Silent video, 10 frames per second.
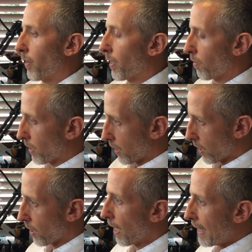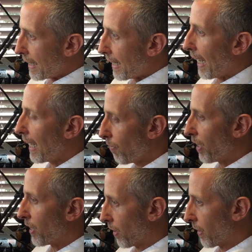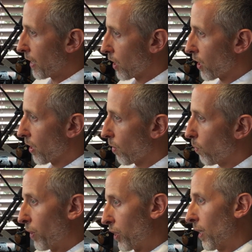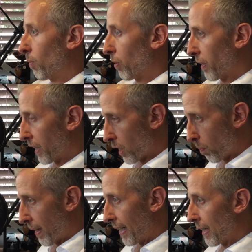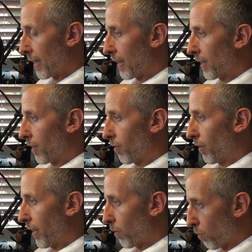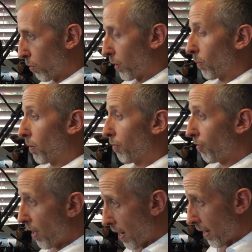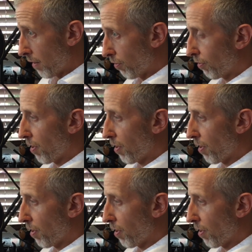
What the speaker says: There's a slight caveat on this, which I'm going to explain in rule number 5,